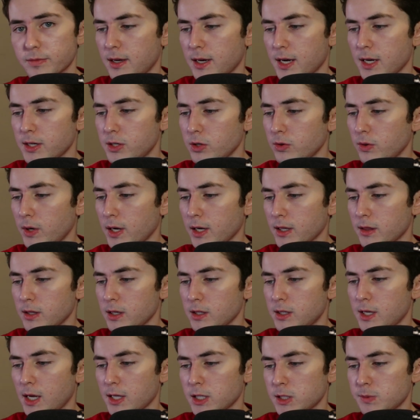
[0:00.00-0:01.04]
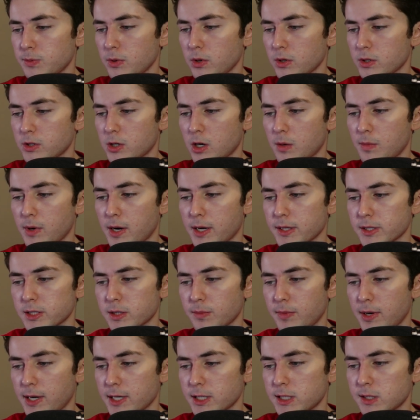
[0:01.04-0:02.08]
I do like the 10-spoke turbines the
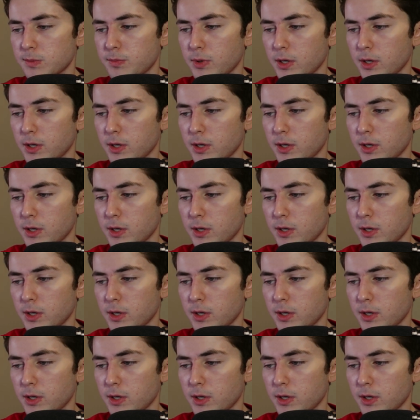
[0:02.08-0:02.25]
best,